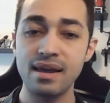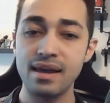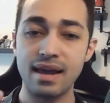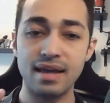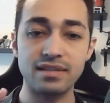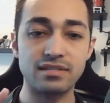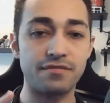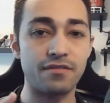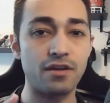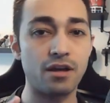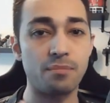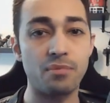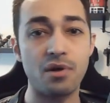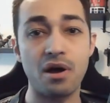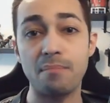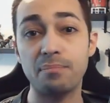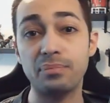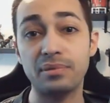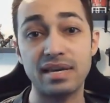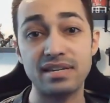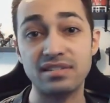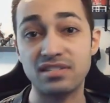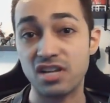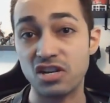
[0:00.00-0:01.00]
It's available on
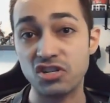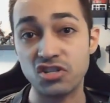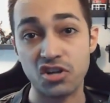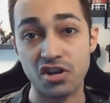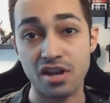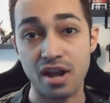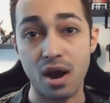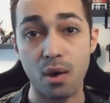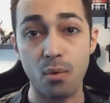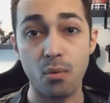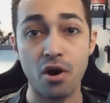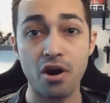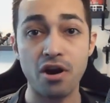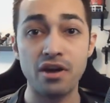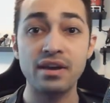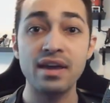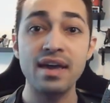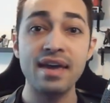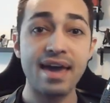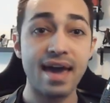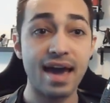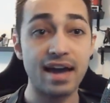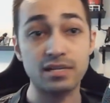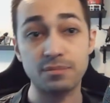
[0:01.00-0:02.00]
PlayStation Network,
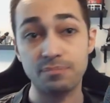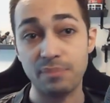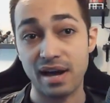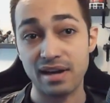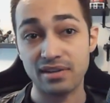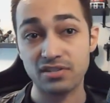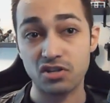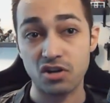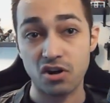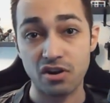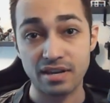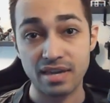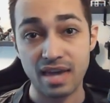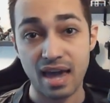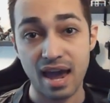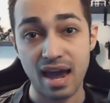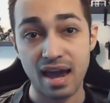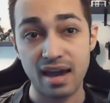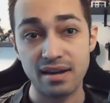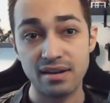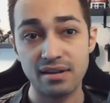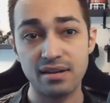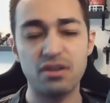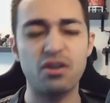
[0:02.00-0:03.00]
Xbox
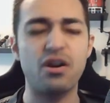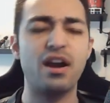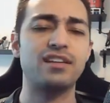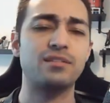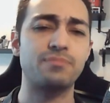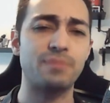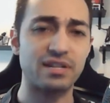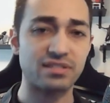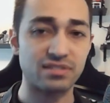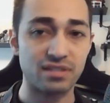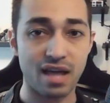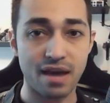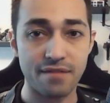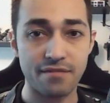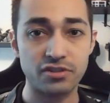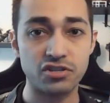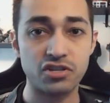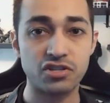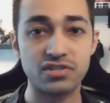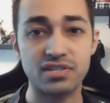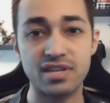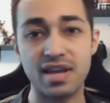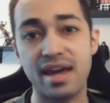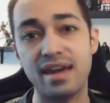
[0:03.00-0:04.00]
Arcade, or Xbox Live, I
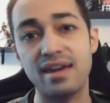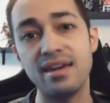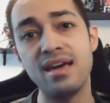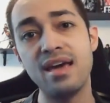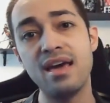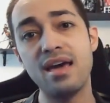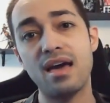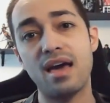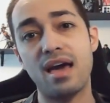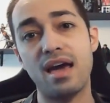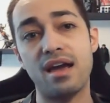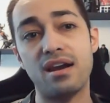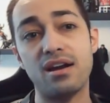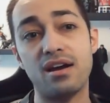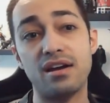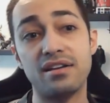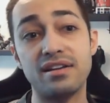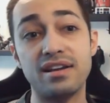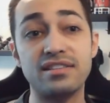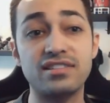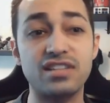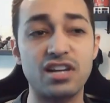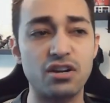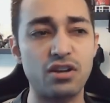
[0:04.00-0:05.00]
should say, and uh,
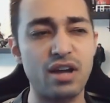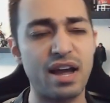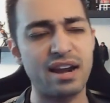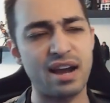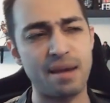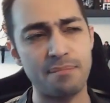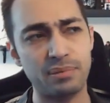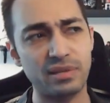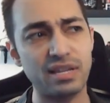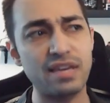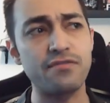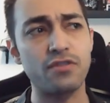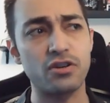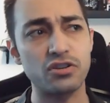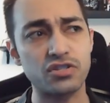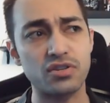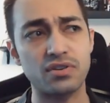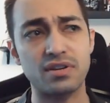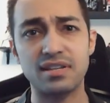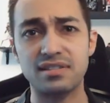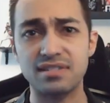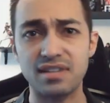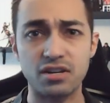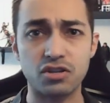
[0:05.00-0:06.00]
Nintendo, and I believe also
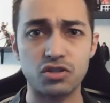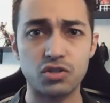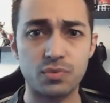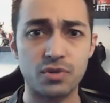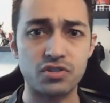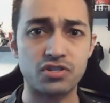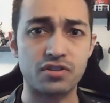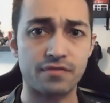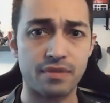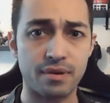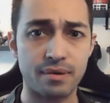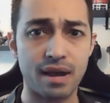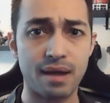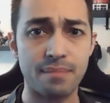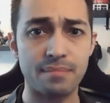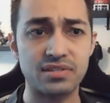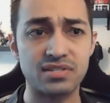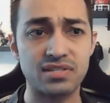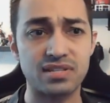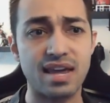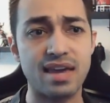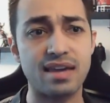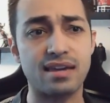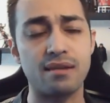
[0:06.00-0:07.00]
Nintendo Switch, if I'm not
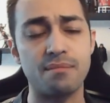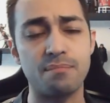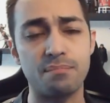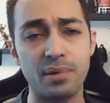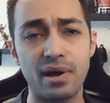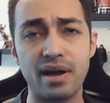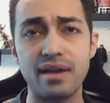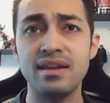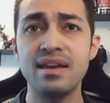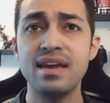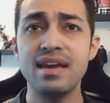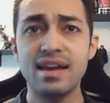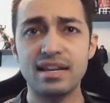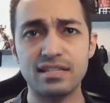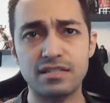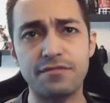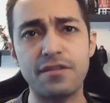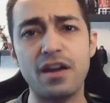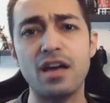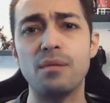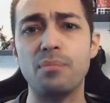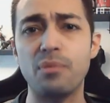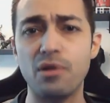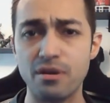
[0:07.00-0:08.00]
mistaken. But it's
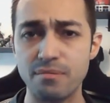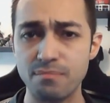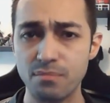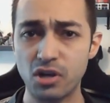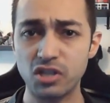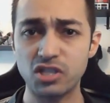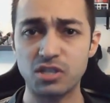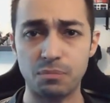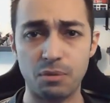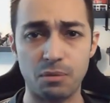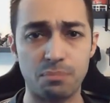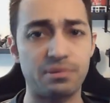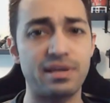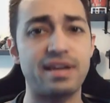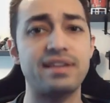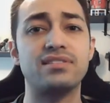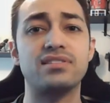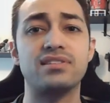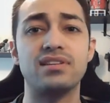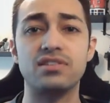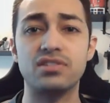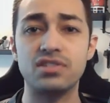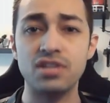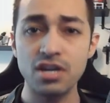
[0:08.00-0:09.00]
available on multiple
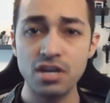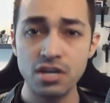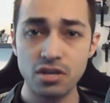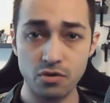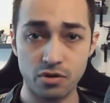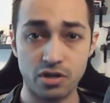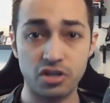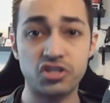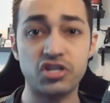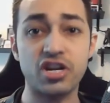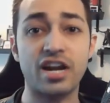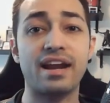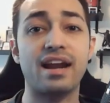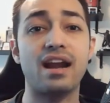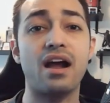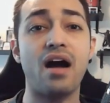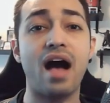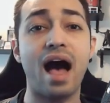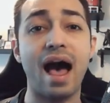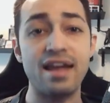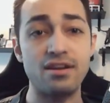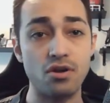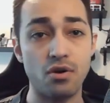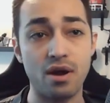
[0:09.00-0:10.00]
places. You can check it out.
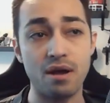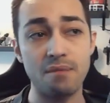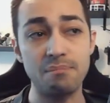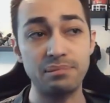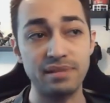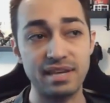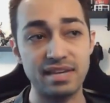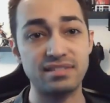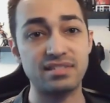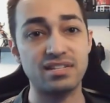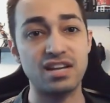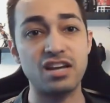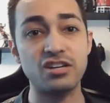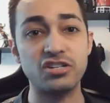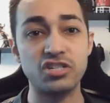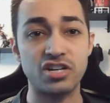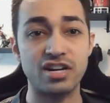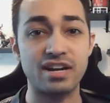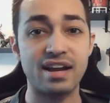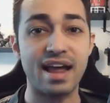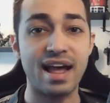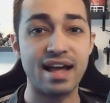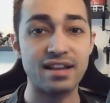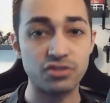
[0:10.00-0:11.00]
I know on PlayStation
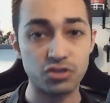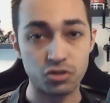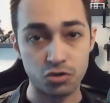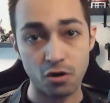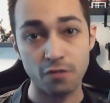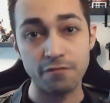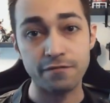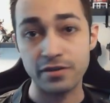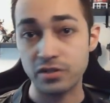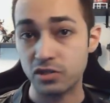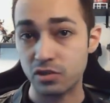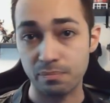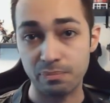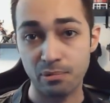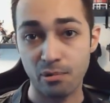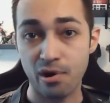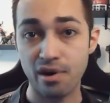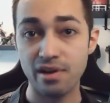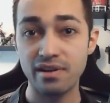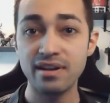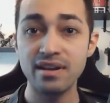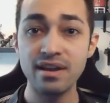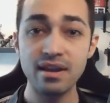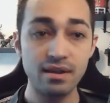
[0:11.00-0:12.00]
it has trophy
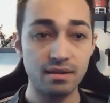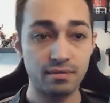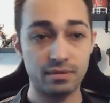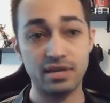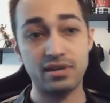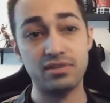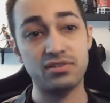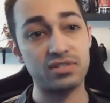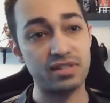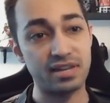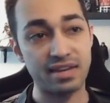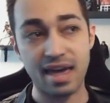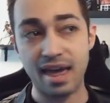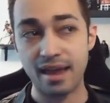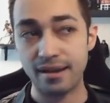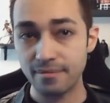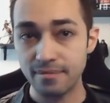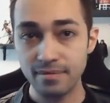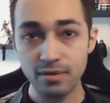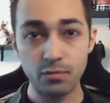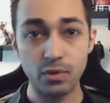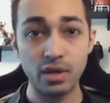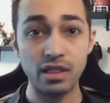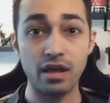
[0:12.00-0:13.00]
support, because, again,
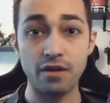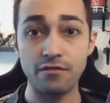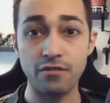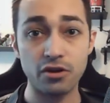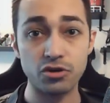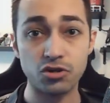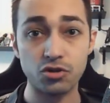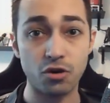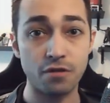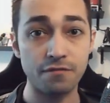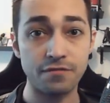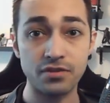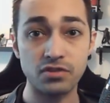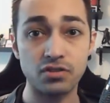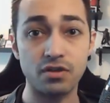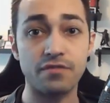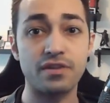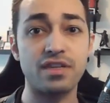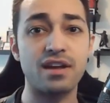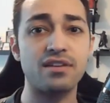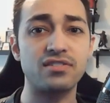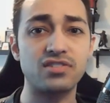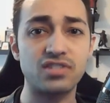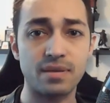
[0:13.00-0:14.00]
we love our trophies over
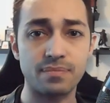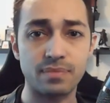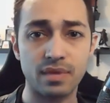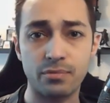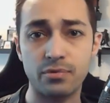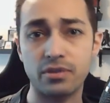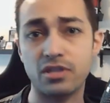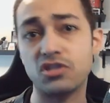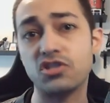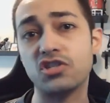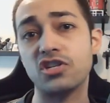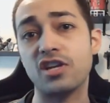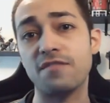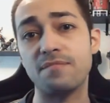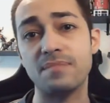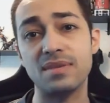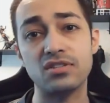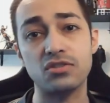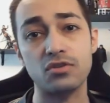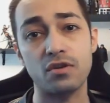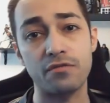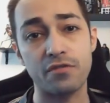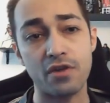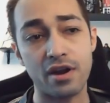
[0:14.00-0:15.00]
there. Same thing with
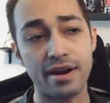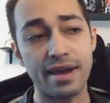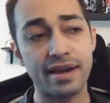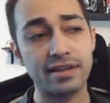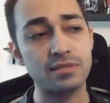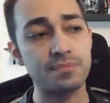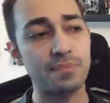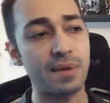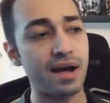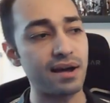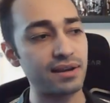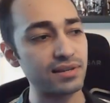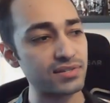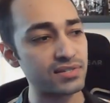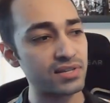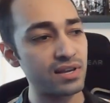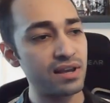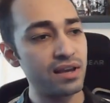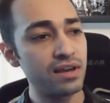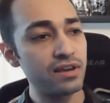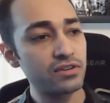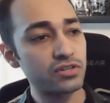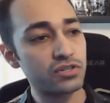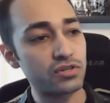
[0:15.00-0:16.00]
achievements over on Xbox.
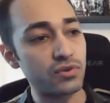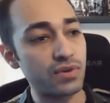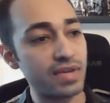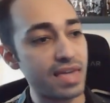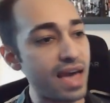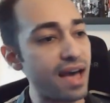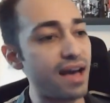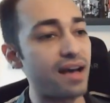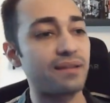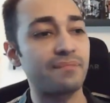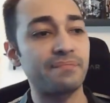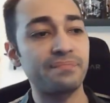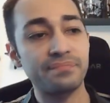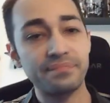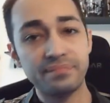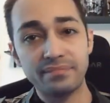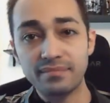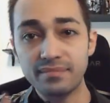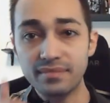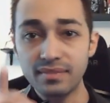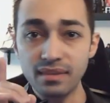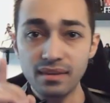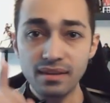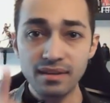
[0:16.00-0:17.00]
So, yeah,
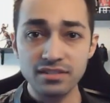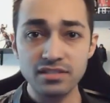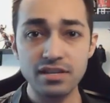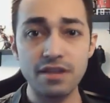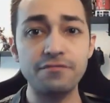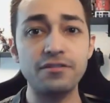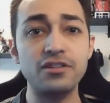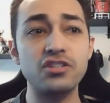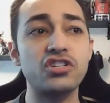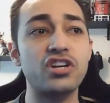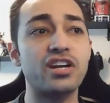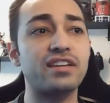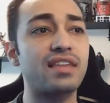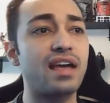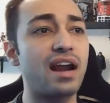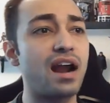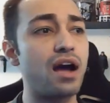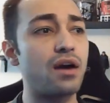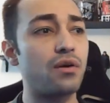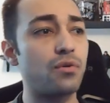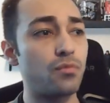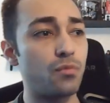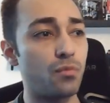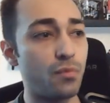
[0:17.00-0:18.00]
definitely check that
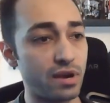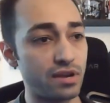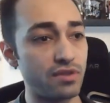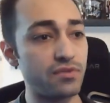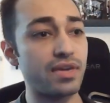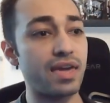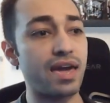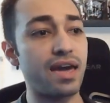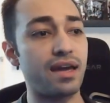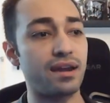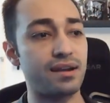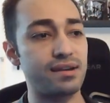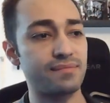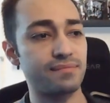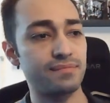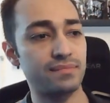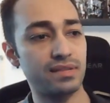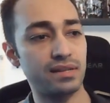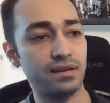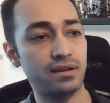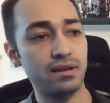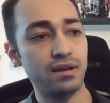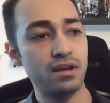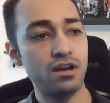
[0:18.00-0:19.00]
out when you can.
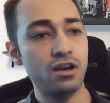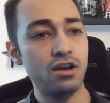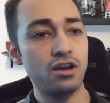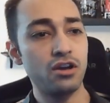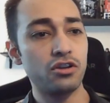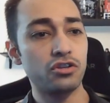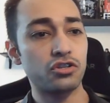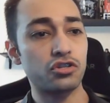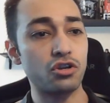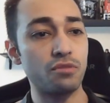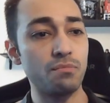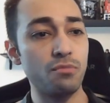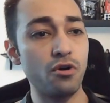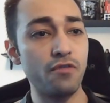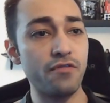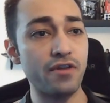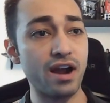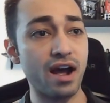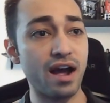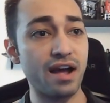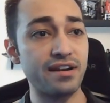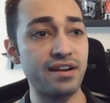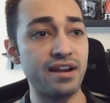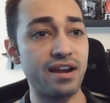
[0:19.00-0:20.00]
So moving
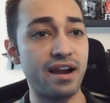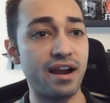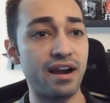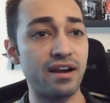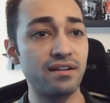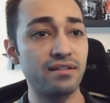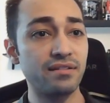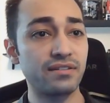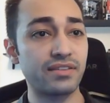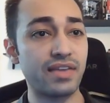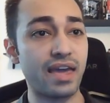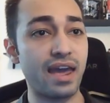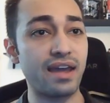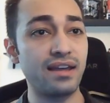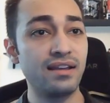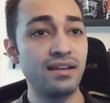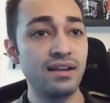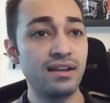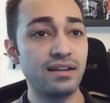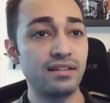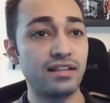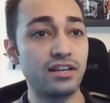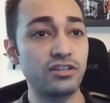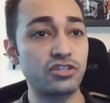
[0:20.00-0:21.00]
on here, okay,
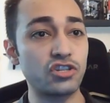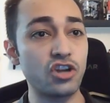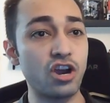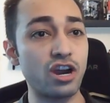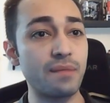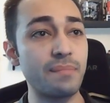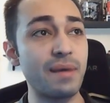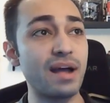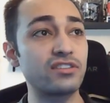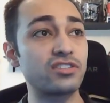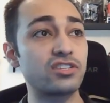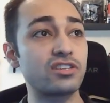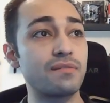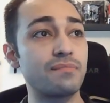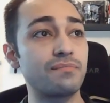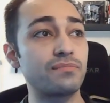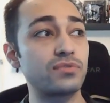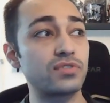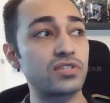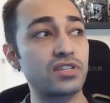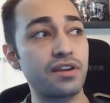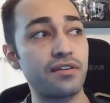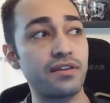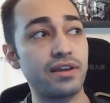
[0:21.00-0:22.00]
let's talk about some
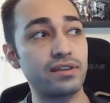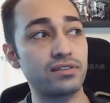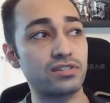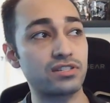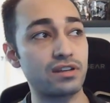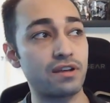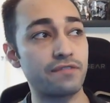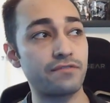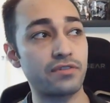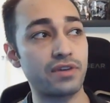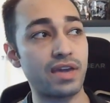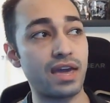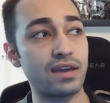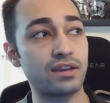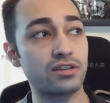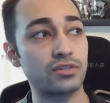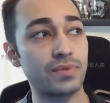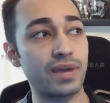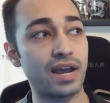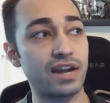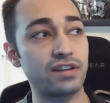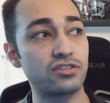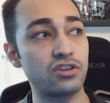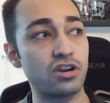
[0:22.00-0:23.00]
serious stuff, okay, because we
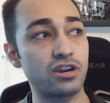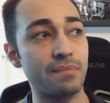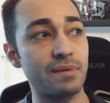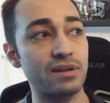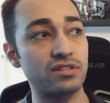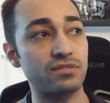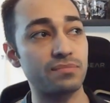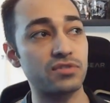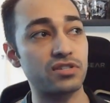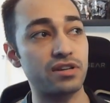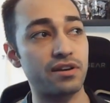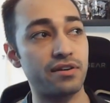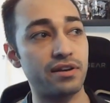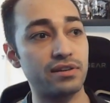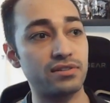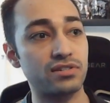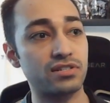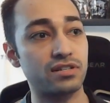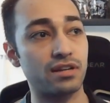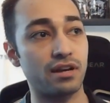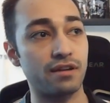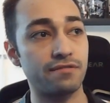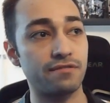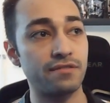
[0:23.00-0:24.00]
got to talk about some serious
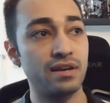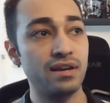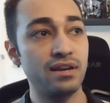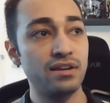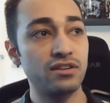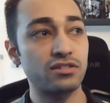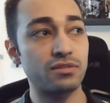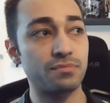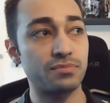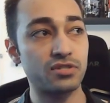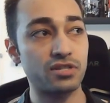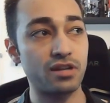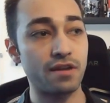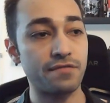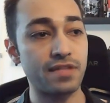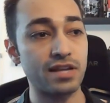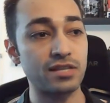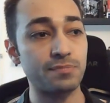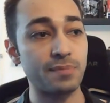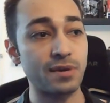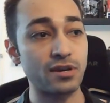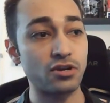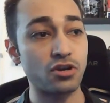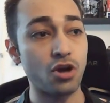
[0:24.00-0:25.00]
stuff, some stuff that's
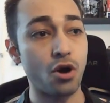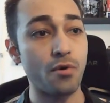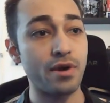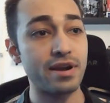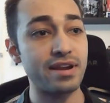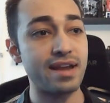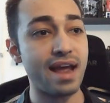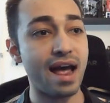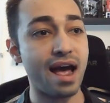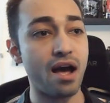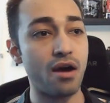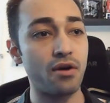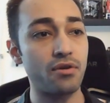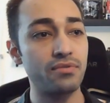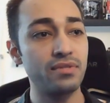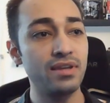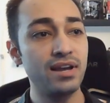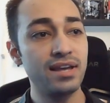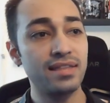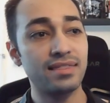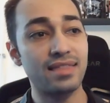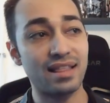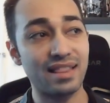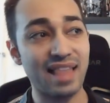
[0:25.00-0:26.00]
been going down
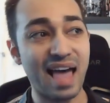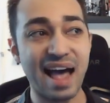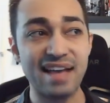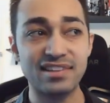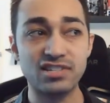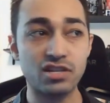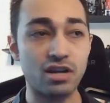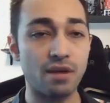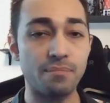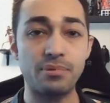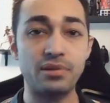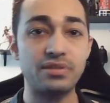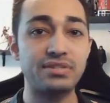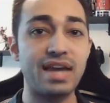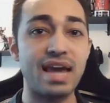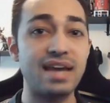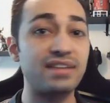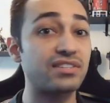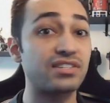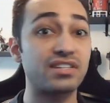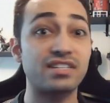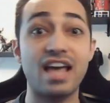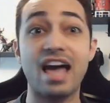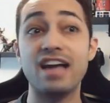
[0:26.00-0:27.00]
the last couple
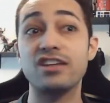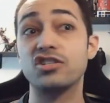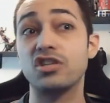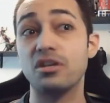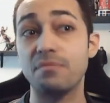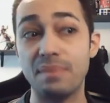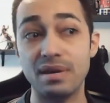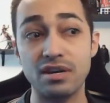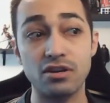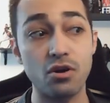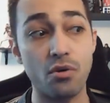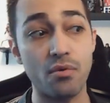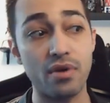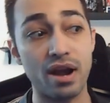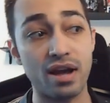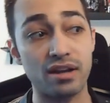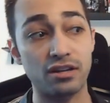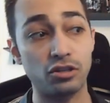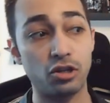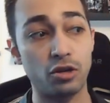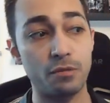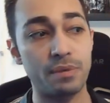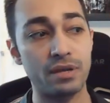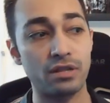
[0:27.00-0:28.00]
days, and actually been going on a
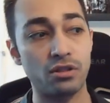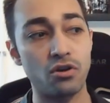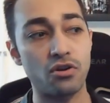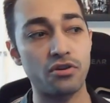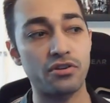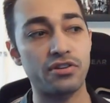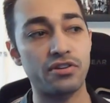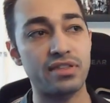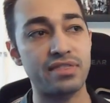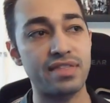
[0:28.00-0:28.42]
little bit longer than